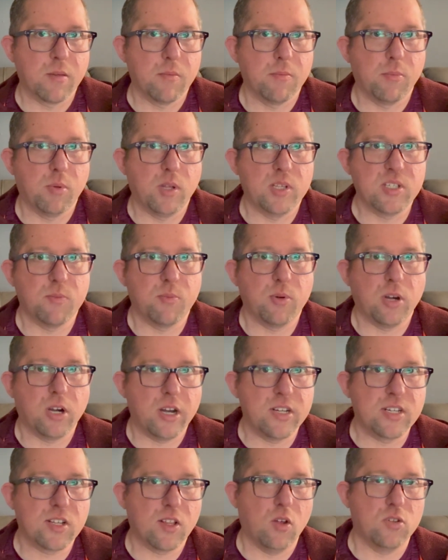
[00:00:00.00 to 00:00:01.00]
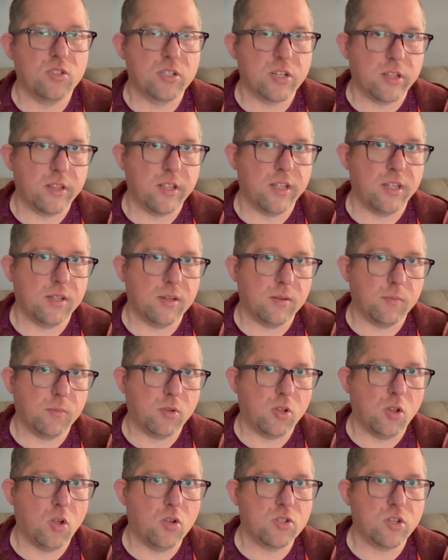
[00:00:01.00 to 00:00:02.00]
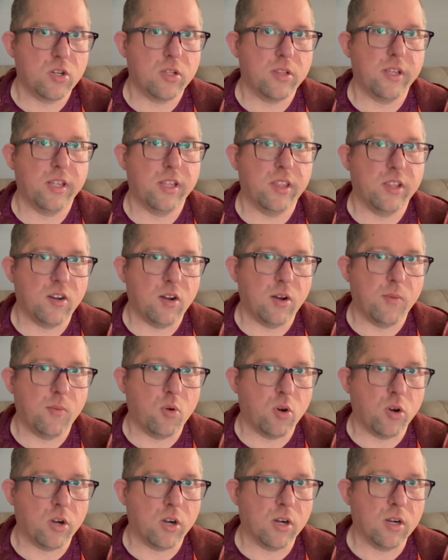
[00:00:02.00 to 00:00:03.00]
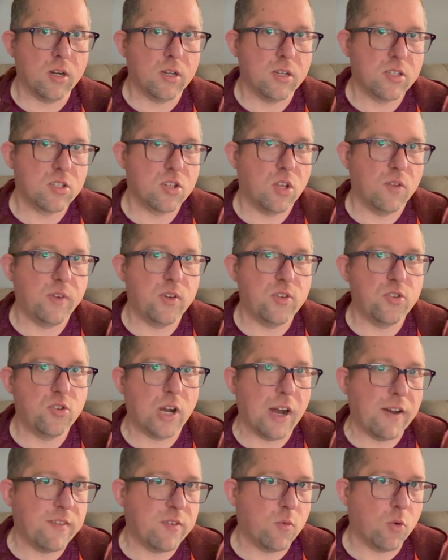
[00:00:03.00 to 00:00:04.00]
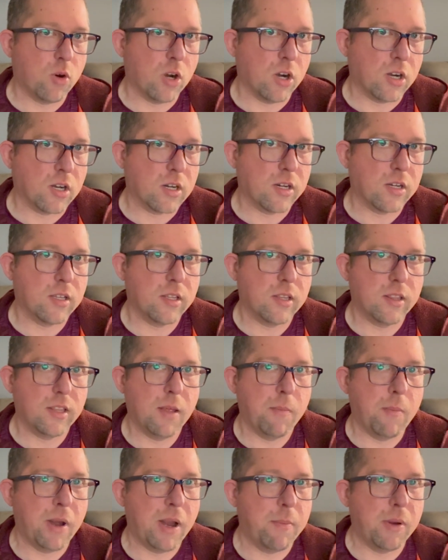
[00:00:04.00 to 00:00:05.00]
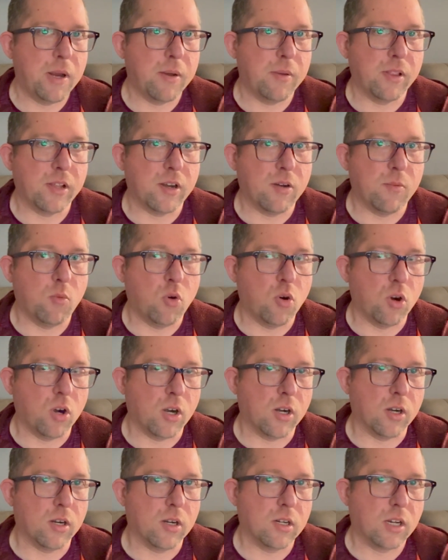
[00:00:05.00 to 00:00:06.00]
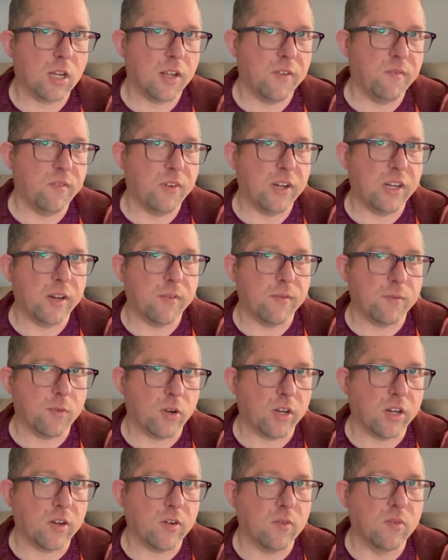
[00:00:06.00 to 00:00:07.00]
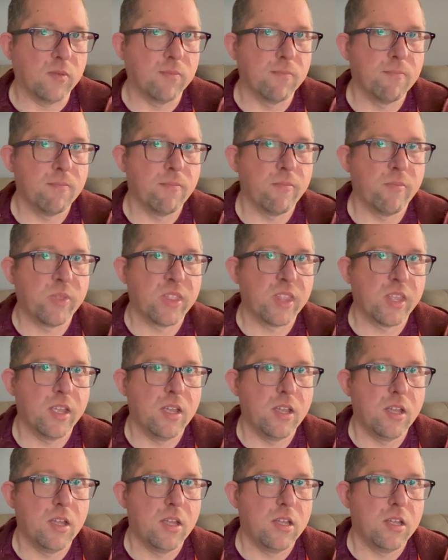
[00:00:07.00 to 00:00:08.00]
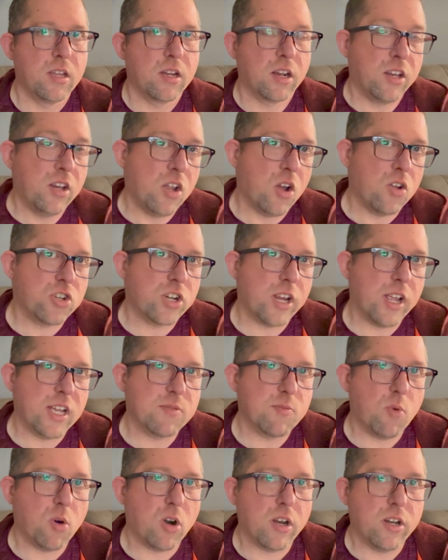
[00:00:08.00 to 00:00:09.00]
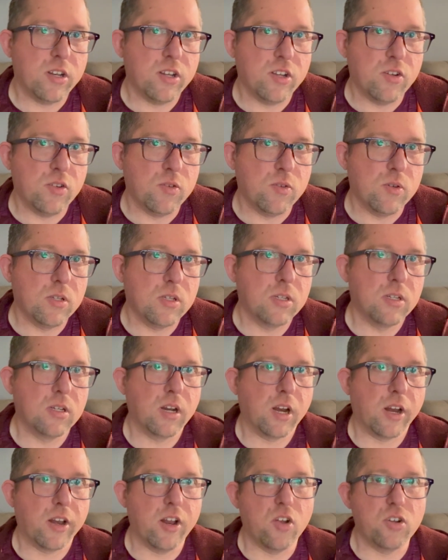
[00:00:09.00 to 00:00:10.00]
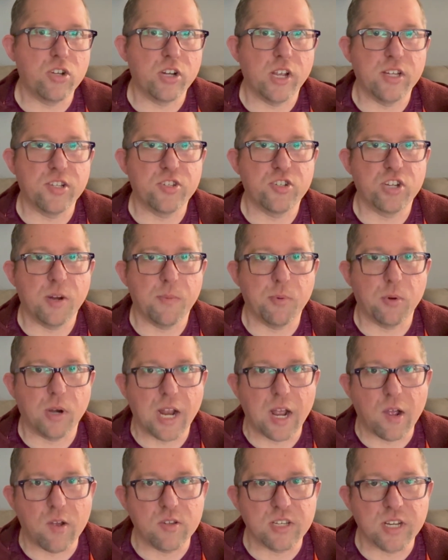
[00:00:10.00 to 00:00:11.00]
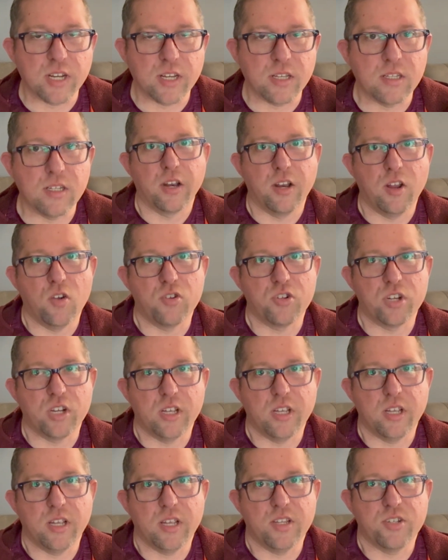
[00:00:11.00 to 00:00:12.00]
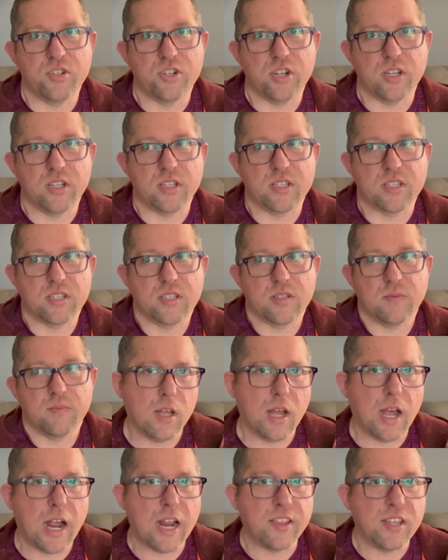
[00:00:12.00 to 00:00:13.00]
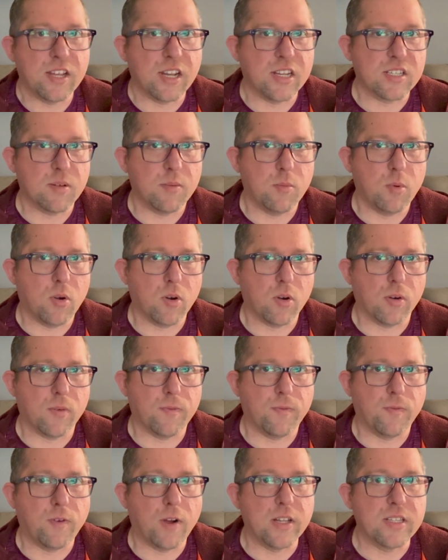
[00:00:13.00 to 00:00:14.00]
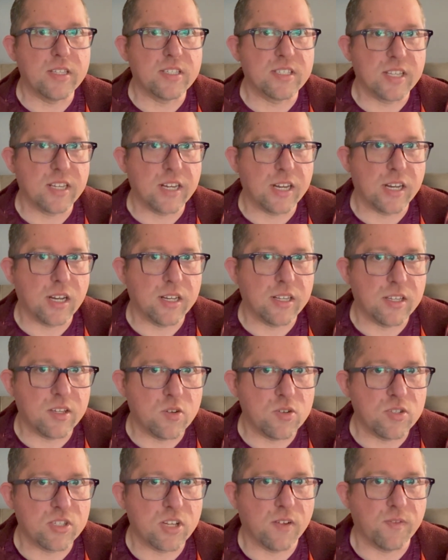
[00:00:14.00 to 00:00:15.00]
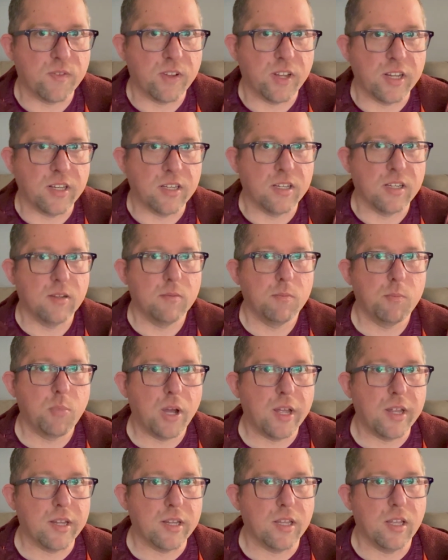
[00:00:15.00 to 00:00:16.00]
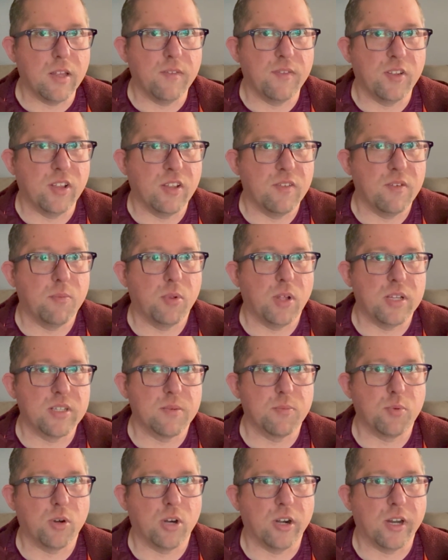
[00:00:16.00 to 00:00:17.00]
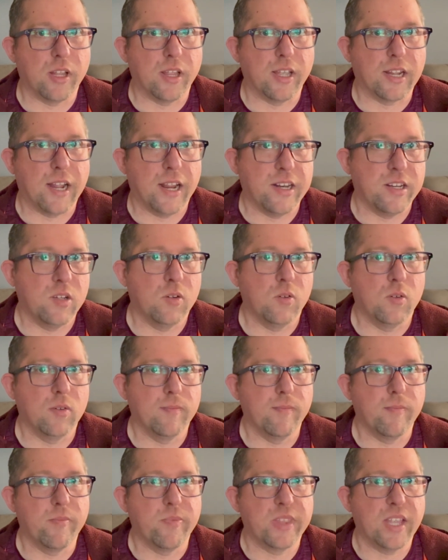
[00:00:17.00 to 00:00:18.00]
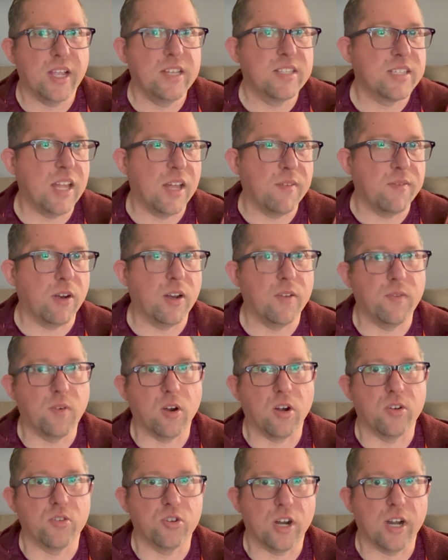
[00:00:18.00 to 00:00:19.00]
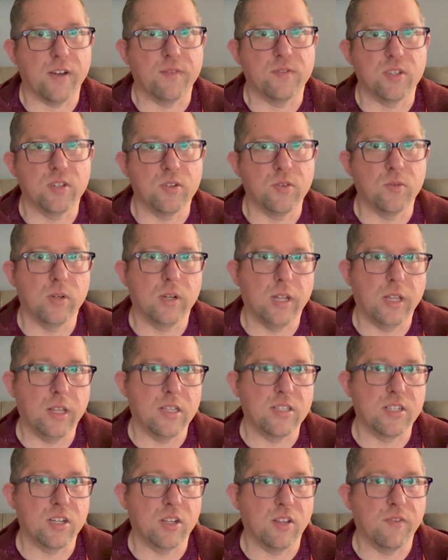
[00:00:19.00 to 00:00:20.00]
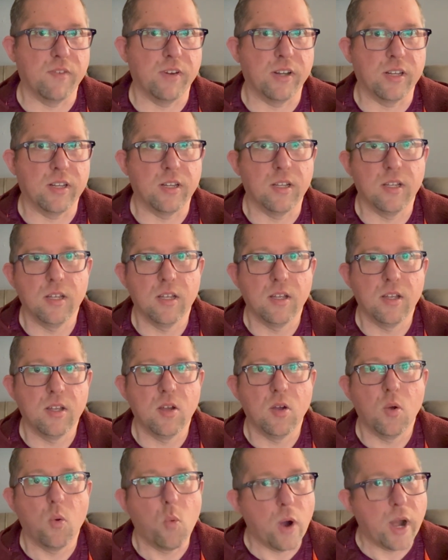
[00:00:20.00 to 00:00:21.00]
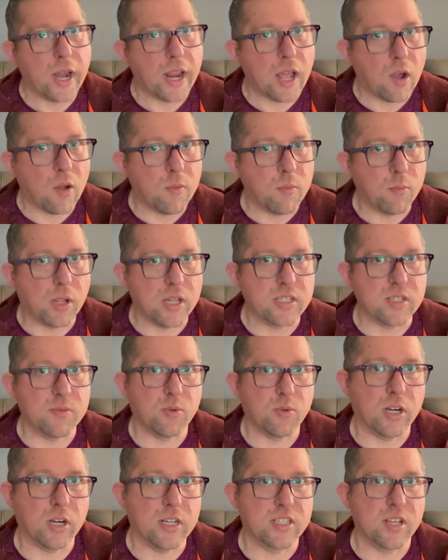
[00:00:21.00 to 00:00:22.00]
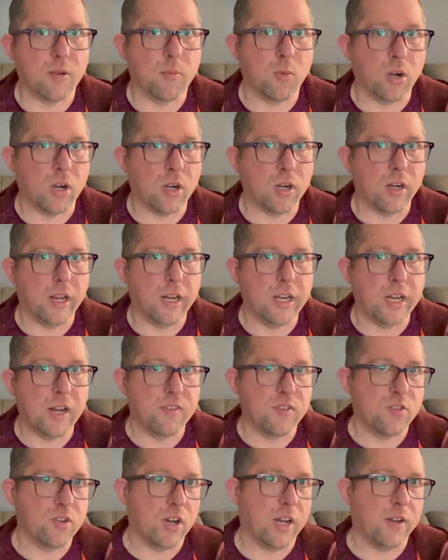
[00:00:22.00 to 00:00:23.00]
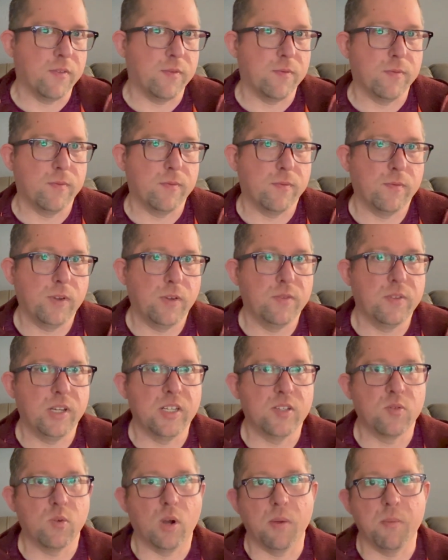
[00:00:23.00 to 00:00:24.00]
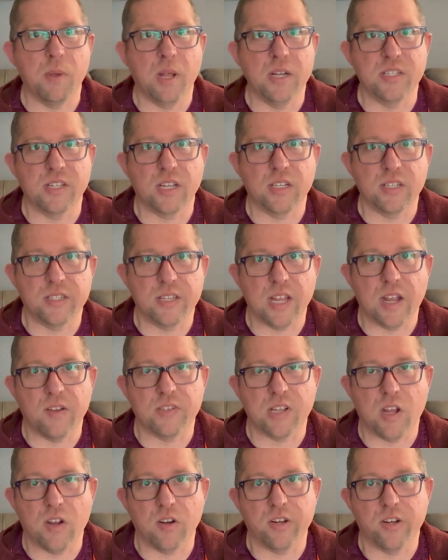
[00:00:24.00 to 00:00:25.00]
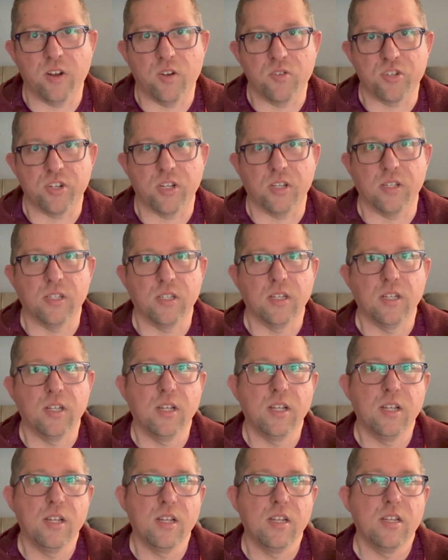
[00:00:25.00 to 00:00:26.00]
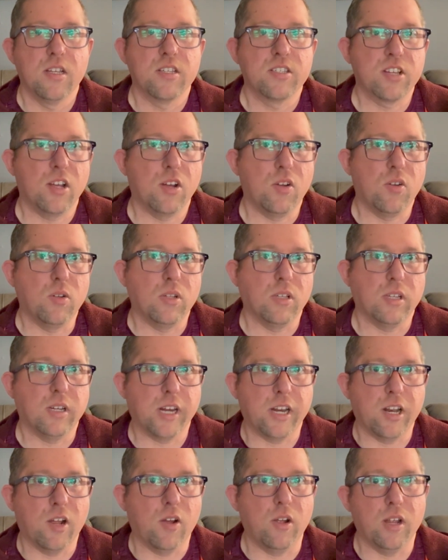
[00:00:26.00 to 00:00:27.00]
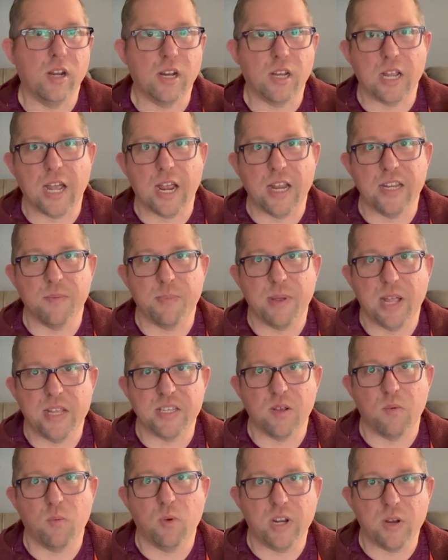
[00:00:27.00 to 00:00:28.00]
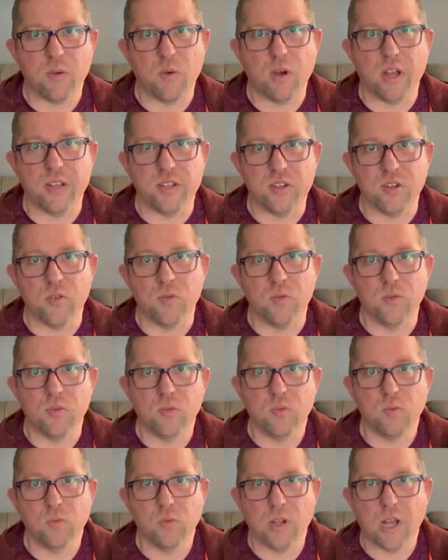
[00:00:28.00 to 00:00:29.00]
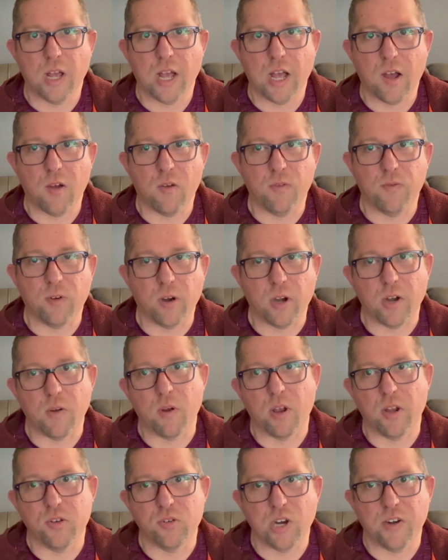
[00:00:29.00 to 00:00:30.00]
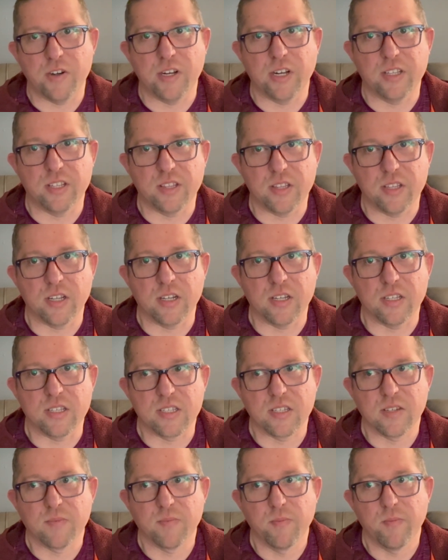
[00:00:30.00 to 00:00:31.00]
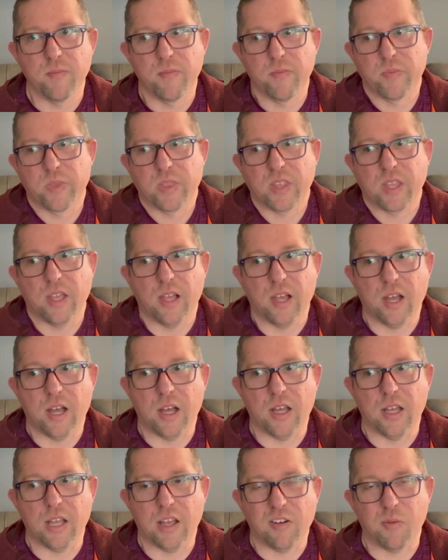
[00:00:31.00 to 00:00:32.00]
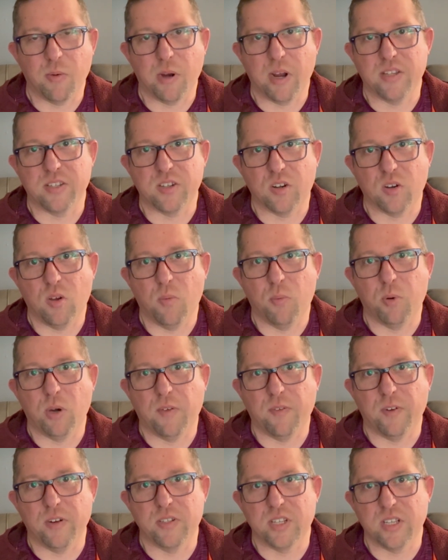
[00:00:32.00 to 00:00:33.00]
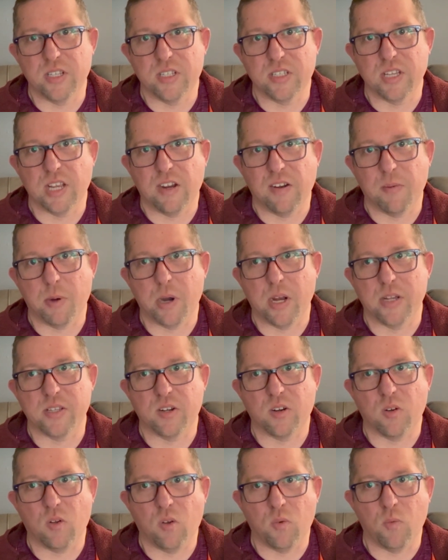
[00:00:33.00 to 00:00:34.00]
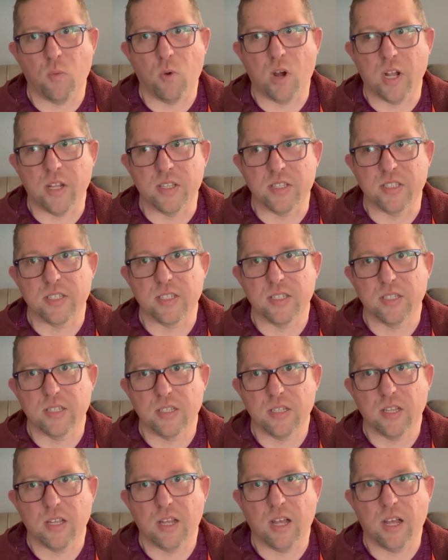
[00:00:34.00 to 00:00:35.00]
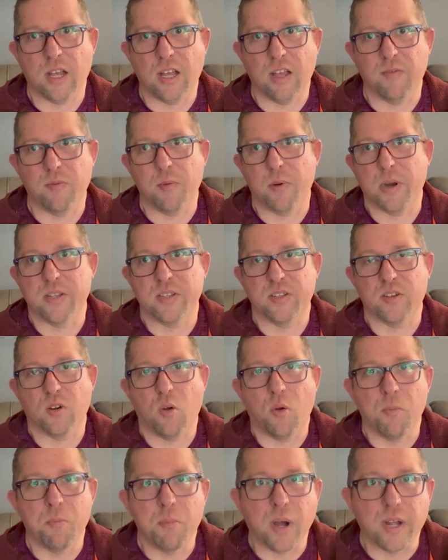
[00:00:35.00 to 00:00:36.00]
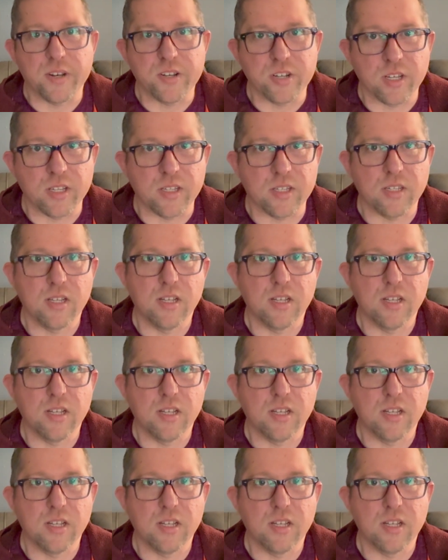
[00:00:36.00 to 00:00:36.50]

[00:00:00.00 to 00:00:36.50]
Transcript: Pleasant Prairie is closer to the Illinois border, so if you drive to work, that may be a little more convenient for you. Kenosha has more to do. Kenosha has cheaper housing. Kenosha is just, I think, is a more fun city to do stuff in. But if you live in Pleasant Prairie like I do, it's not very far to drive to, unless you're living way out in Pleasant somewhere and you have to drive 15-20 minutes to get to downtown Kenosha. So, it kind of depends on what you want to do, how far you want to drive to get to things. Everybody has their own preferences, everybody has their own wants, everybody has their own budget.